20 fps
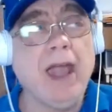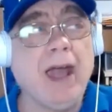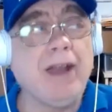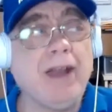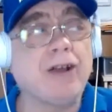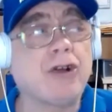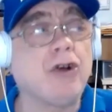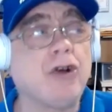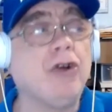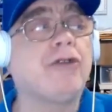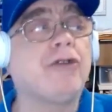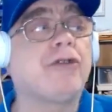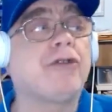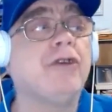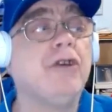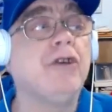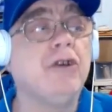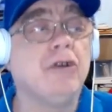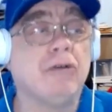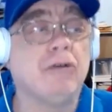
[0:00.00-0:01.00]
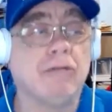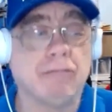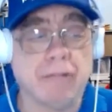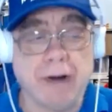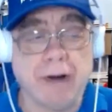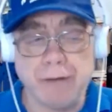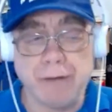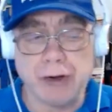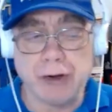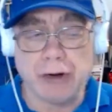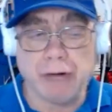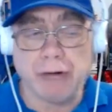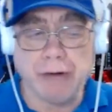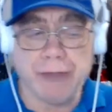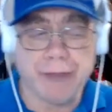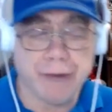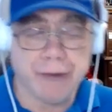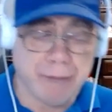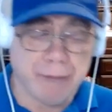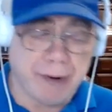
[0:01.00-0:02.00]
And of course, whenever you're going
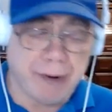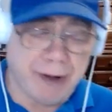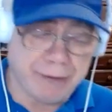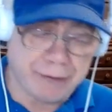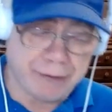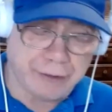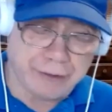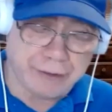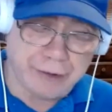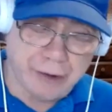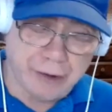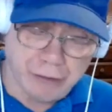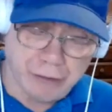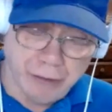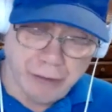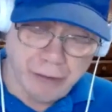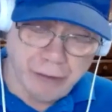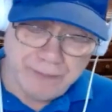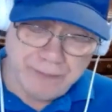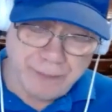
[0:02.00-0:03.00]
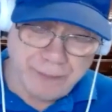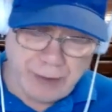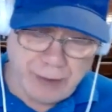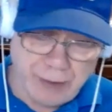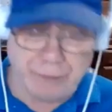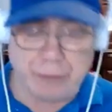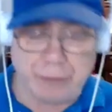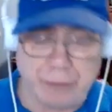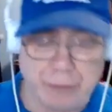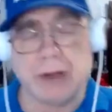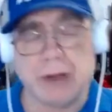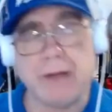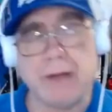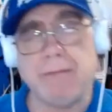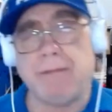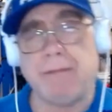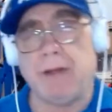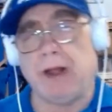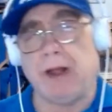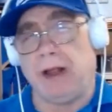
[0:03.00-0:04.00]
through imposter syndrome, if it's
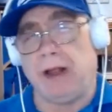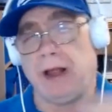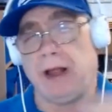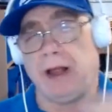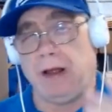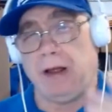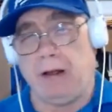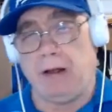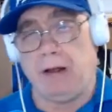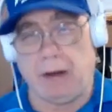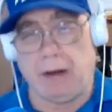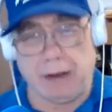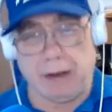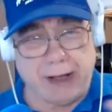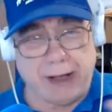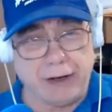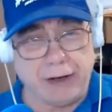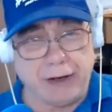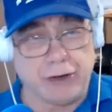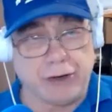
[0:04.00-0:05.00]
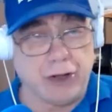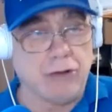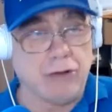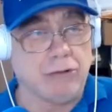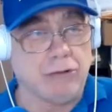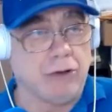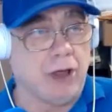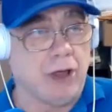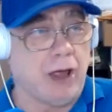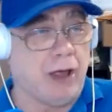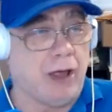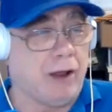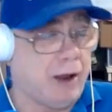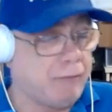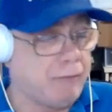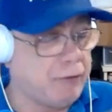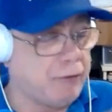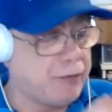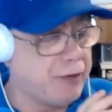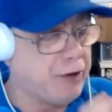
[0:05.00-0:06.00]
really getting to you,
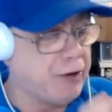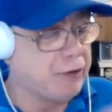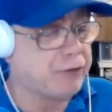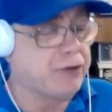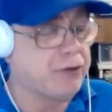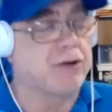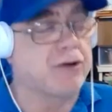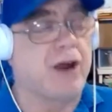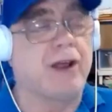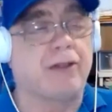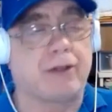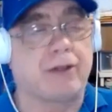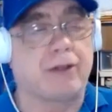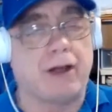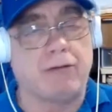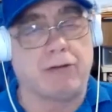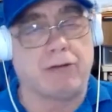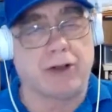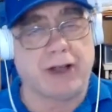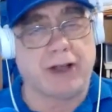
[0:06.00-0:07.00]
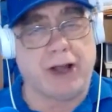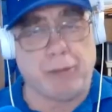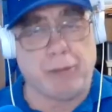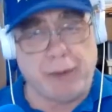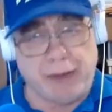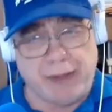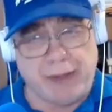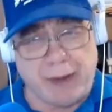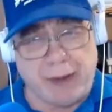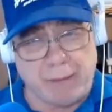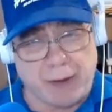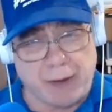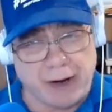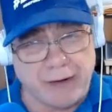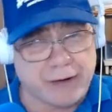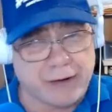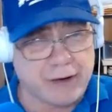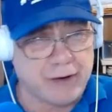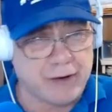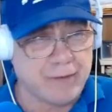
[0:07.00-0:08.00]
everything else you're trying is not really helping that
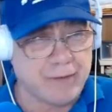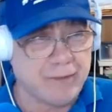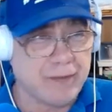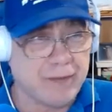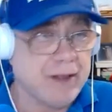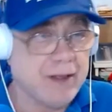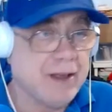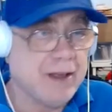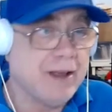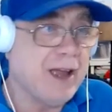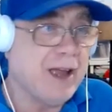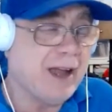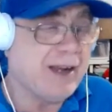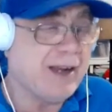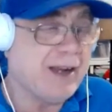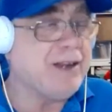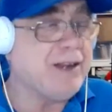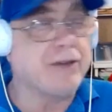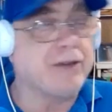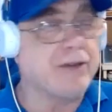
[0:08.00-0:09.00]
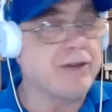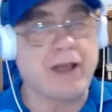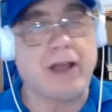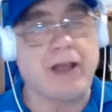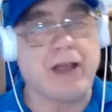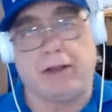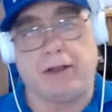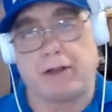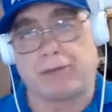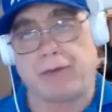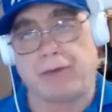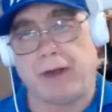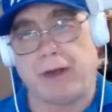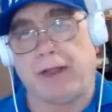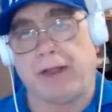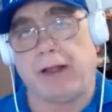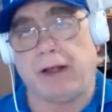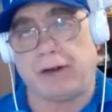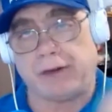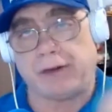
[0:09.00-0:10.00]
much. And I hate to say it this way
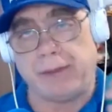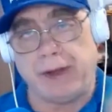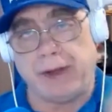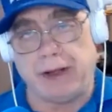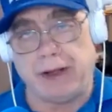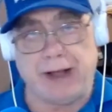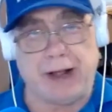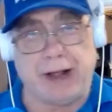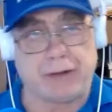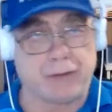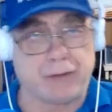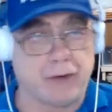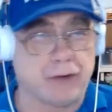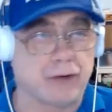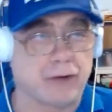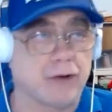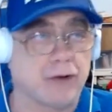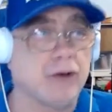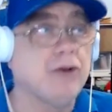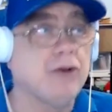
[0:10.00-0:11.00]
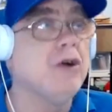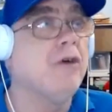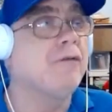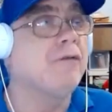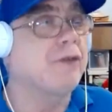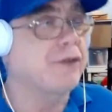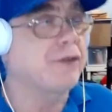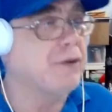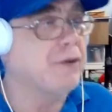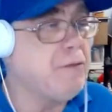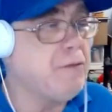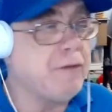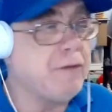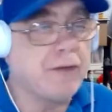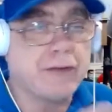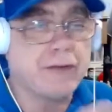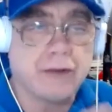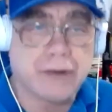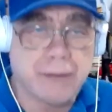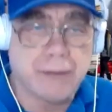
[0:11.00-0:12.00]
that it should be your last resort. For some of
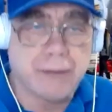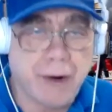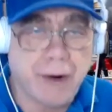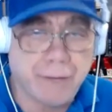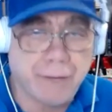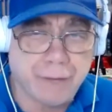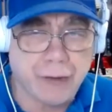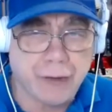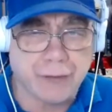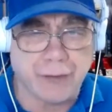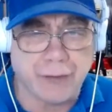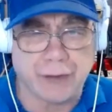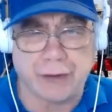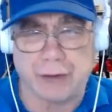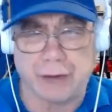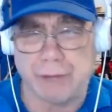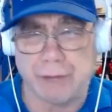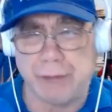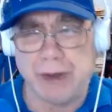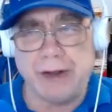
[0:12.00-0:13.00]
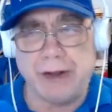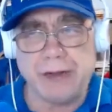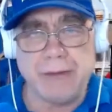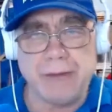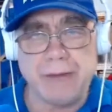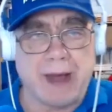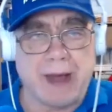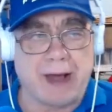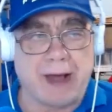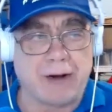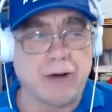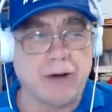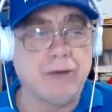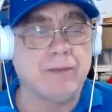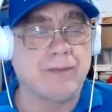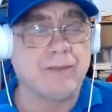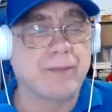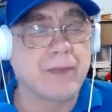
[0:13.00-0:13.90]
us, this should be our first resort, but it doesn't matter.